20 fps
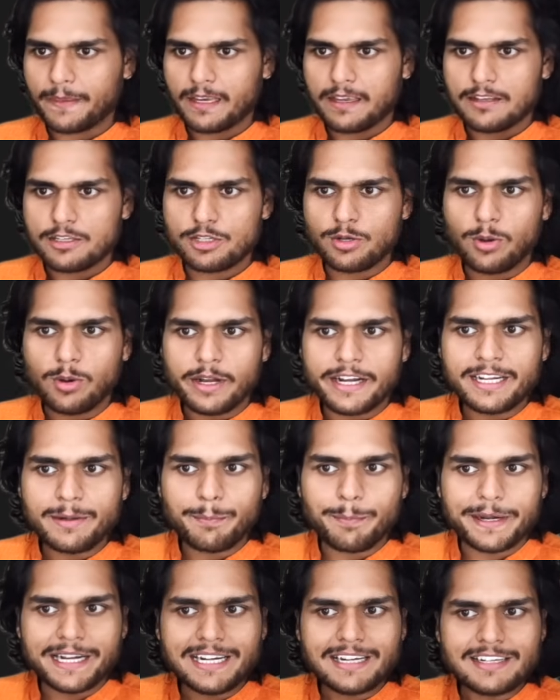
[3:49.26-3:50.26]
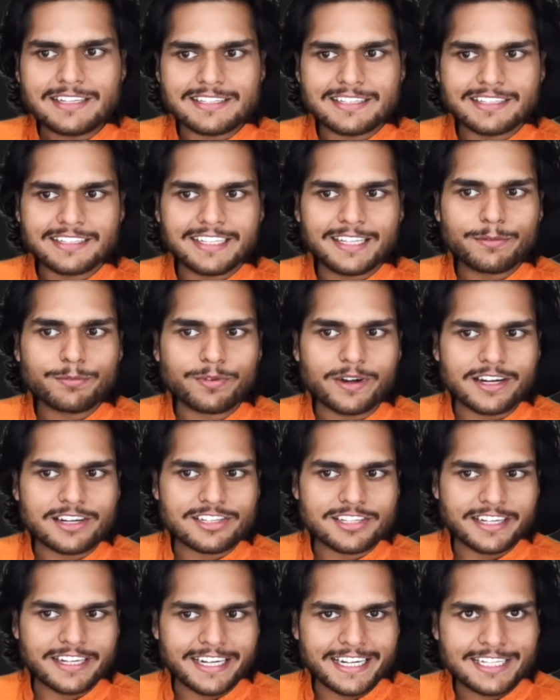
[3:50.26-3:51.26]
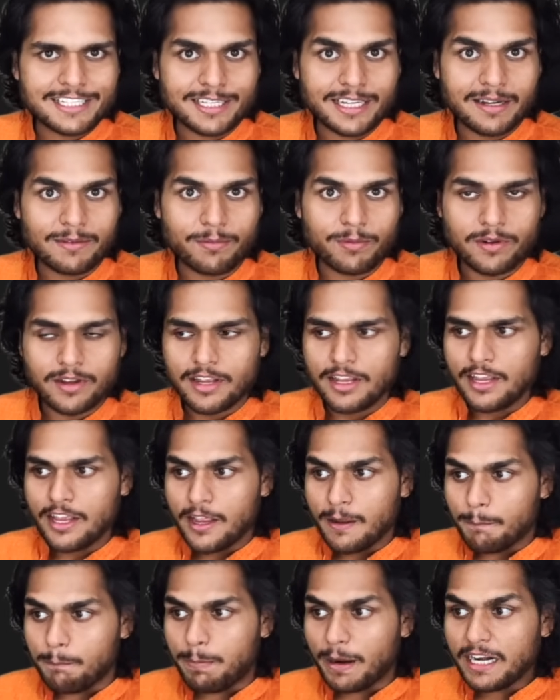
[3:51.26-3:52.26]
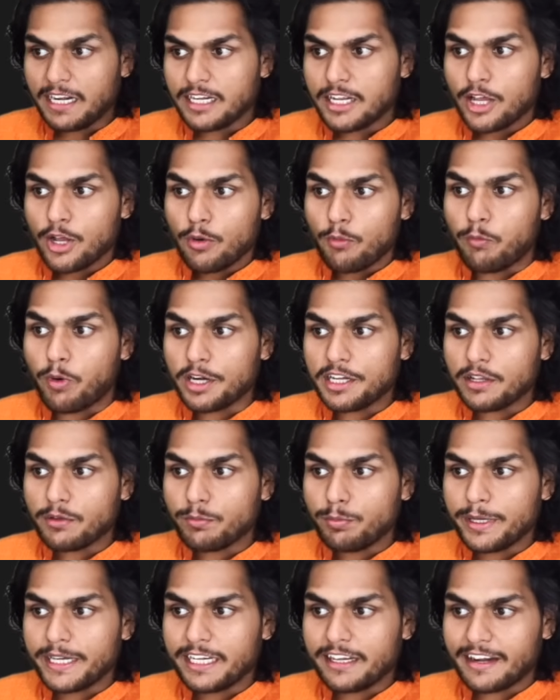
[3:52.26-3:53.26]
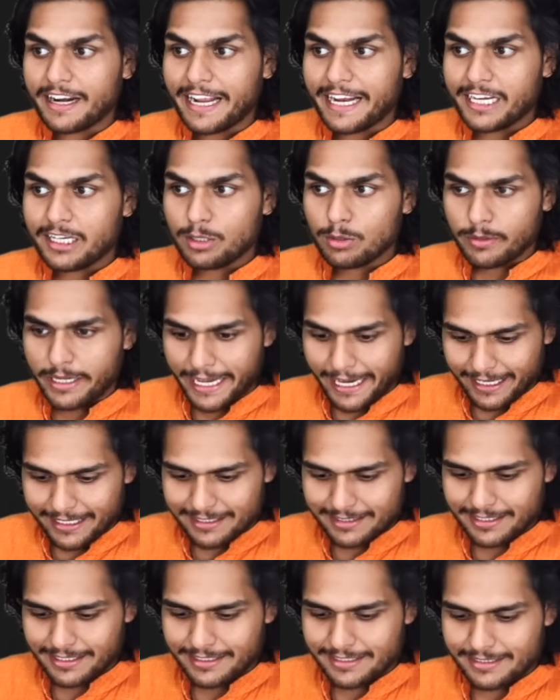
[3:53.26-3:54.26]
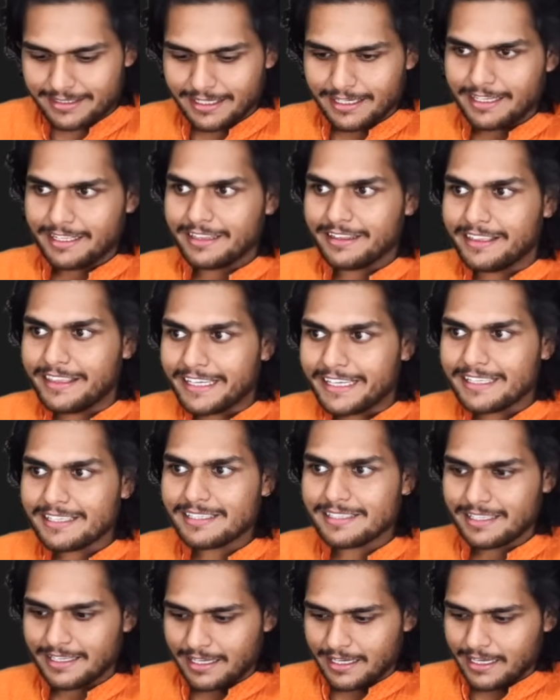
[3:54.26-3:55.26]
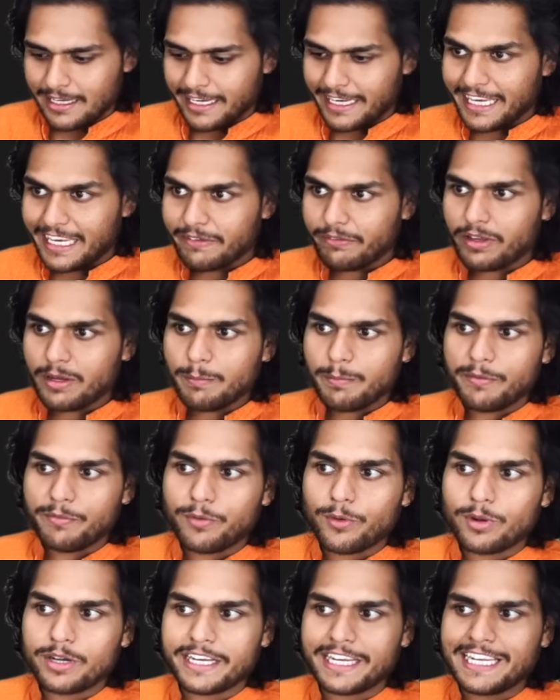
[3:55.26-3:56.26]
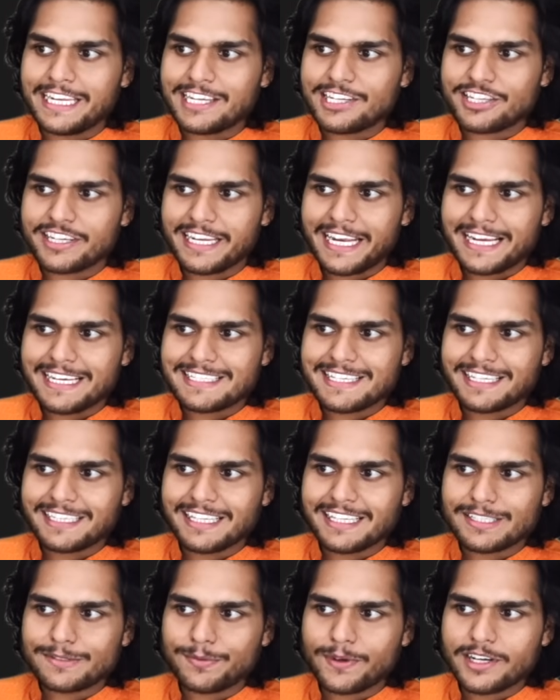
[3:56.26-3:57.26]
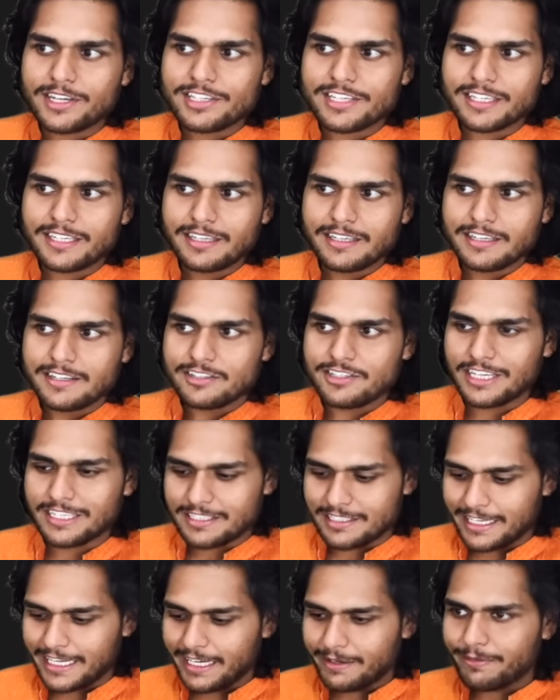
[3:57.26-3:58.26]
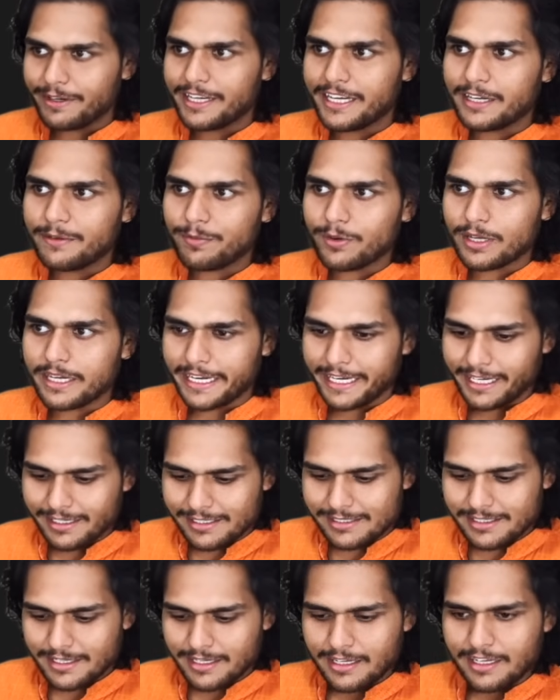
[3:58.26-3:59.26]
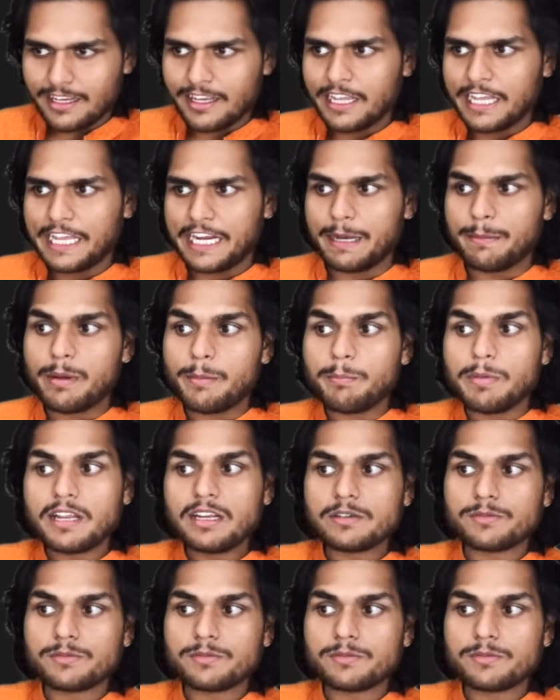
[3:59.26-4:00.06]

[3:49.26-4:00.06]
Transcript: So it prints the function itself. But what if we try to access this even before initializing this function, just like we did for x? Remember,